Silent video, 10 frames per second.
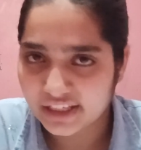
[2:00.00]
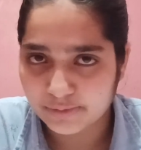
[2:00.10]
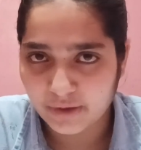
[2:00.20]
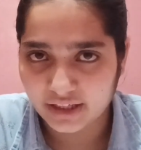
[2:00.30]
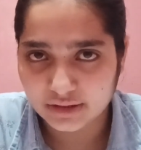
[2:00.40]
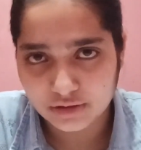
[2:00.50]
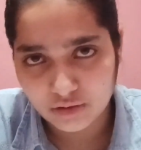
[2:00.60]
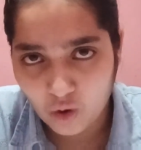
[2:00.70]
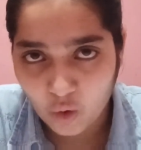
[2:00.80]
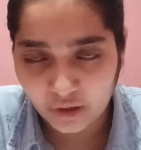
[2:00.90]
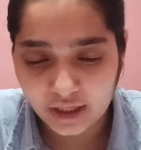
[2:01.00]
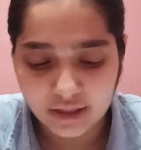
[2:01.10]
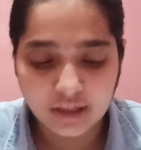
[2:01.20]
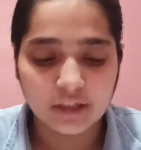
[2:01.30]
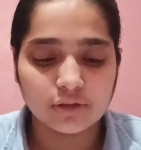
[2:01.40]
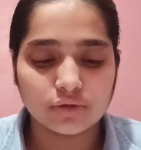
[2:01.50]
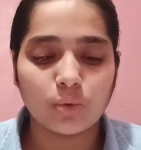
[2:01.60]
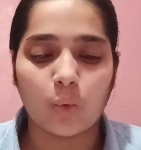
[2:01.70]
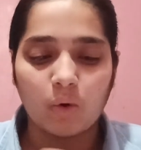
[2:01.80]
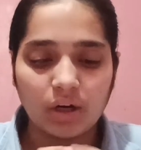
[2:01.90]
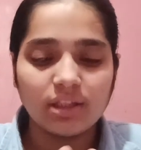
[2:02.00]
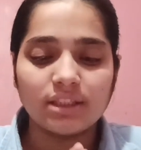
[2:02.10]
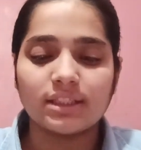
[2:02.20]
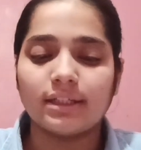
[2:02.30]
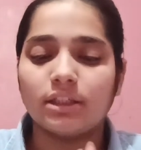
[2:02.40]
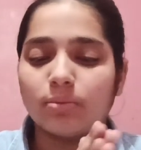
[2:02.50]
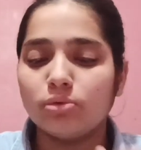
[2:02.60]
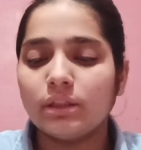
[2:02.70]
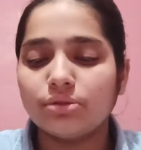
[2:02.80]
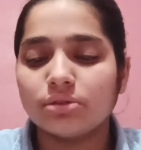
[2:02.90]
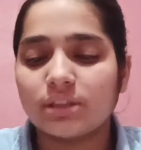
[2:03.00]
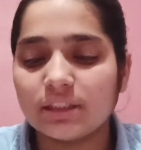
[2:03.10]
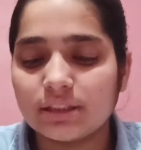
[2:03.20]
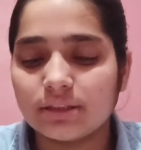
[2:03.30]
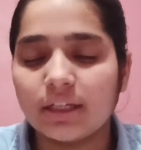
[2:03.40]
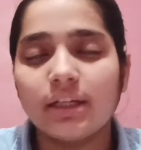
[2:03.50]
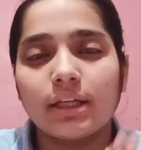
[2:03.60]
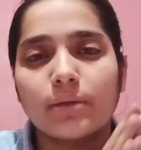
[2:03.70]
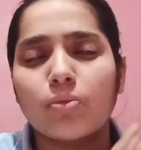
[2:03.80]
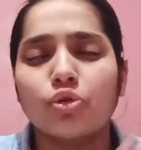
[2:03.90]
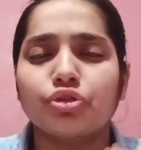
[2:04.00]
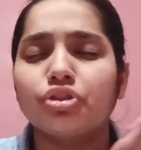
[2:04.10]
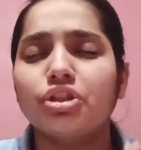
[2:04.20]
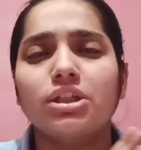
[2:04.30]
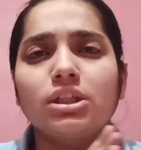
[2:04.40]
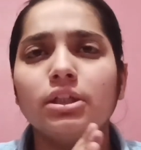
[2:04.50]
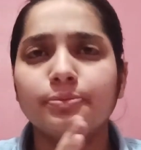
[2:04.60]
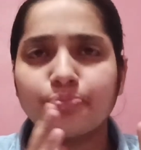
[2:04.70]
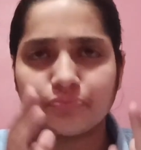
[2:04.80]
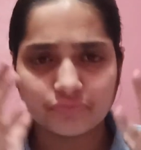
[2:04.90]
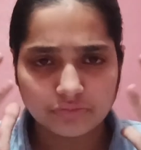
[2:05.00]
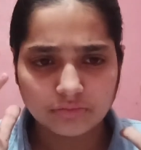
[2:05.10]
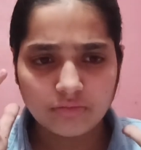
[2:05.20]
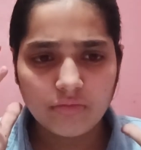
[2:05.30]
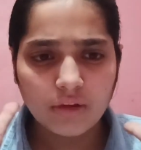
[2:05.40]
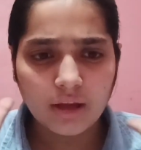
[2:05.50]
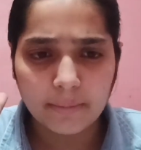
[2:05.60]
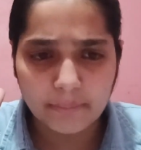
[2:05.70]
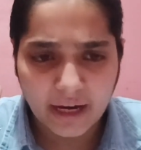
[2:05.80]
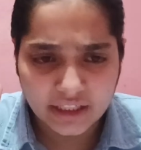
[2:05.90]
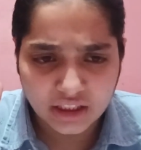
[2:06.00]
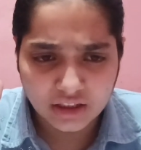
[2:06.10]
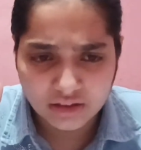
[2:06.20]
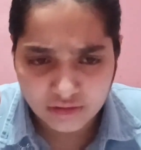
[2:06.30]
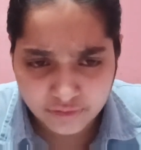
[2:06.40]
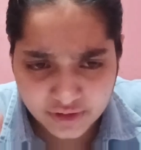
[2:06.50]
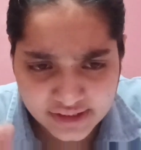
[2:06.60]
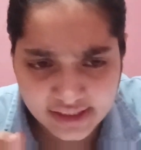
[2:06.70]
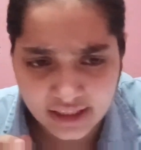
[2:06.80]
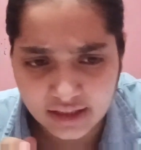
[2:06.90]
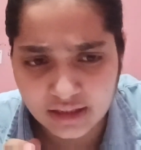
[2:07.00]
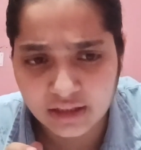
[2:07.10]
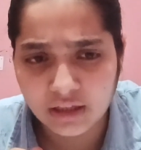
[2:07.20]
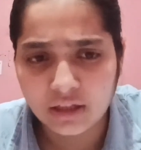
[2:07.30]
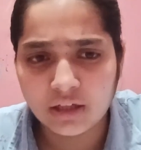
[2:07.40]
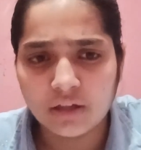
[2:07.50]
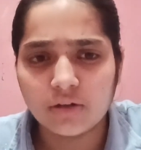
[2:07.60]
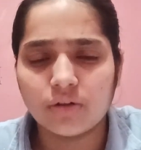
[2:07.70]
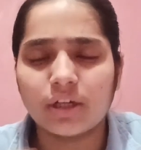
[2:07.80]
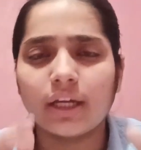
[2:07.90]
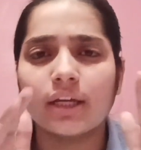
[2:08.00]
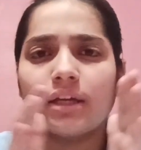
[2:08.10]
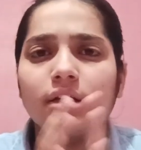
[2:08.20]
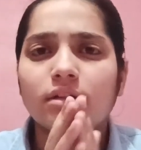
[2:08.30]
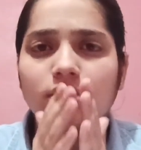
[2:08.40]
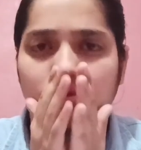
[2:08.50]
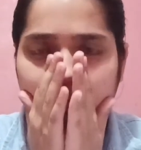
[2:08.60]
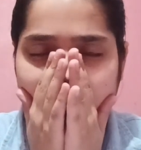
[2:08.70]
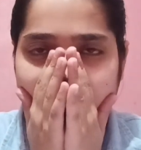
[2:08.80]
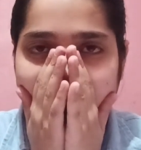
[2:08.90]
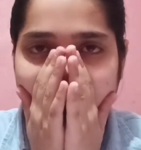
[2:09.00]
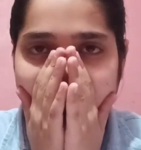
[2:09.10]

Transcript: aspects. Okay, so what they said, WHO said that emotional, mental, physical, okay, oh,